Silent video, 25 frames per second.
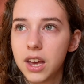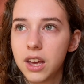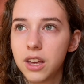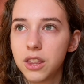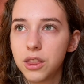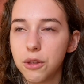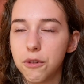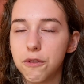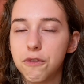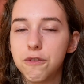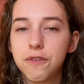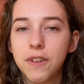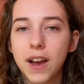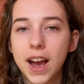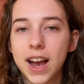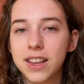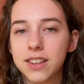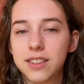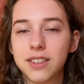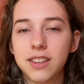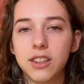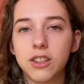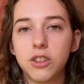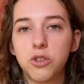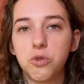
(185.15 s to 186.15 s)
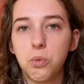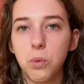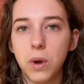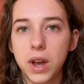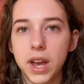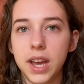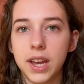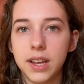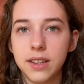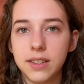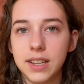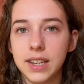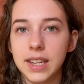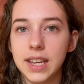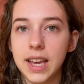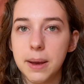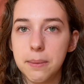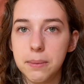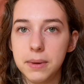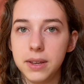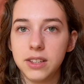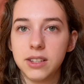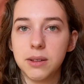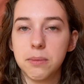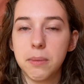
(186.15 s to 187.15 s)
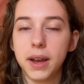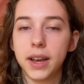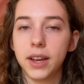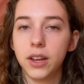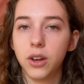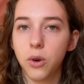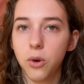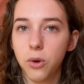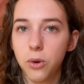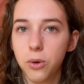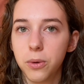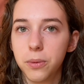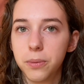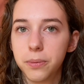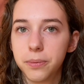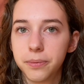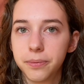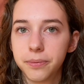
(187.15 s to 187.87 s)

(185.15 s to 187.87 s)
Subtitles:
the fastest way to get me to my goal?